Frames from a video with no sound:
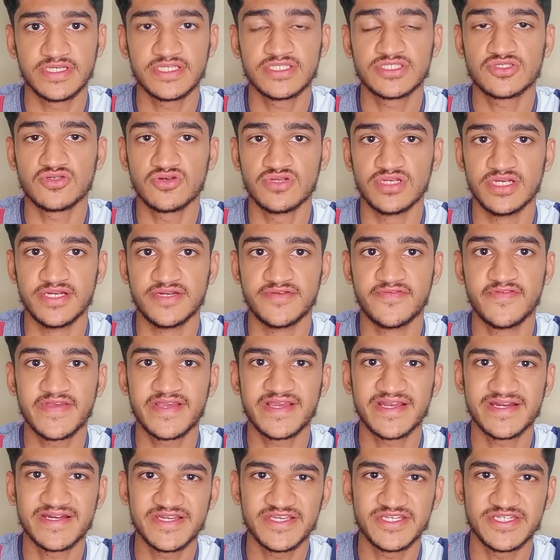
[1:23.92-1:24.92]
in solitary
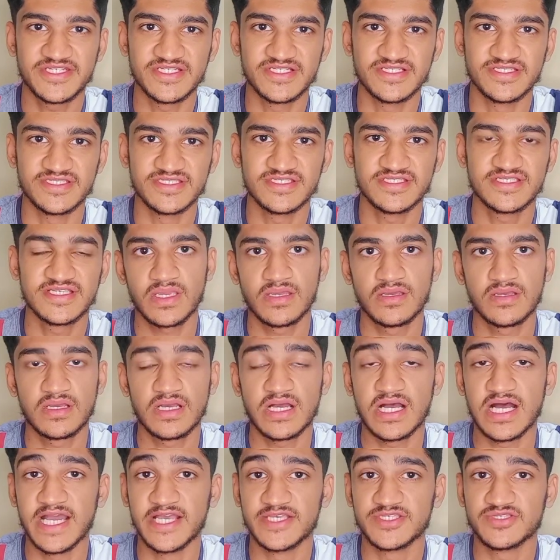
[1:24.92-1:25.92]
conditions.
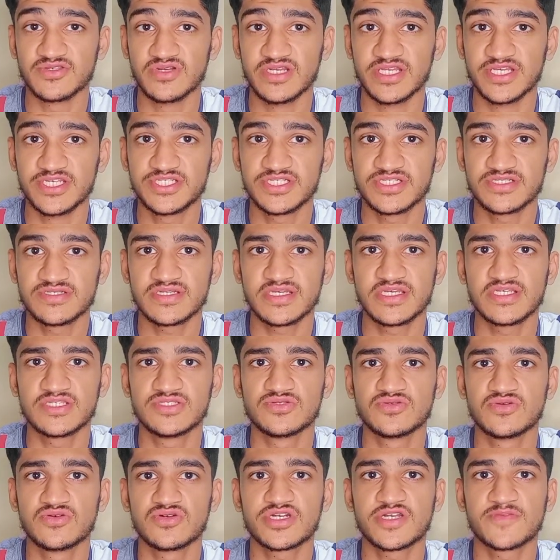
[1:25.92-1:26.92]
Isolation is
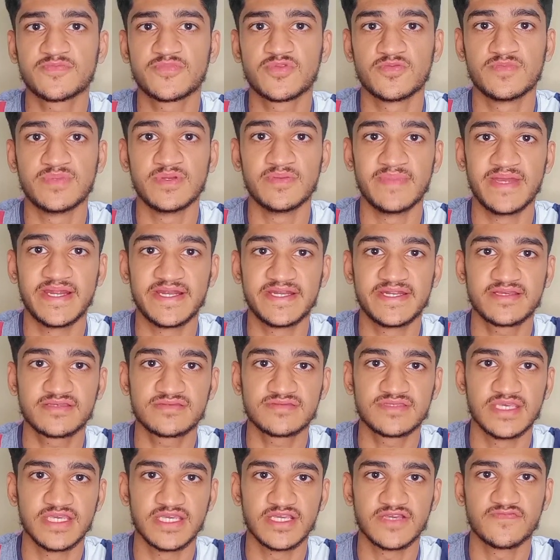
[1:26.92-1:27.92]
not a
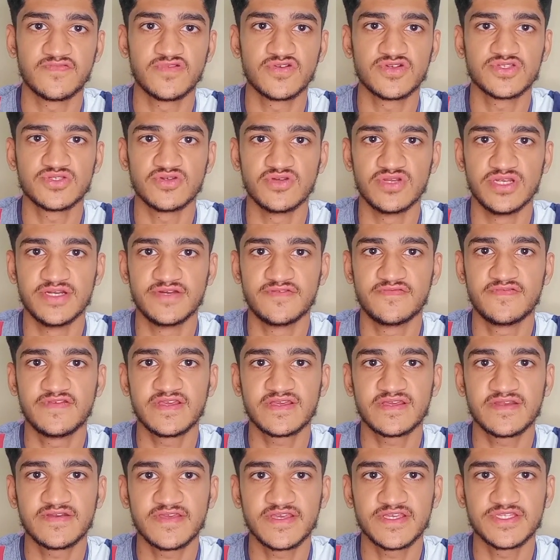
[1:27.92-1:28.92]
problematic thing for solitary
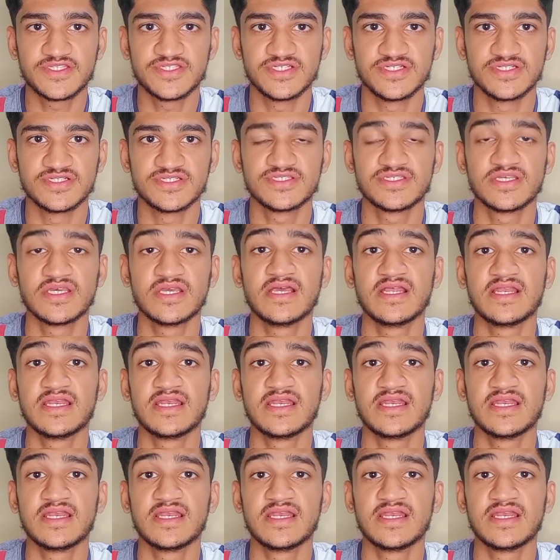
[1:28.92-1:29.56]
creatures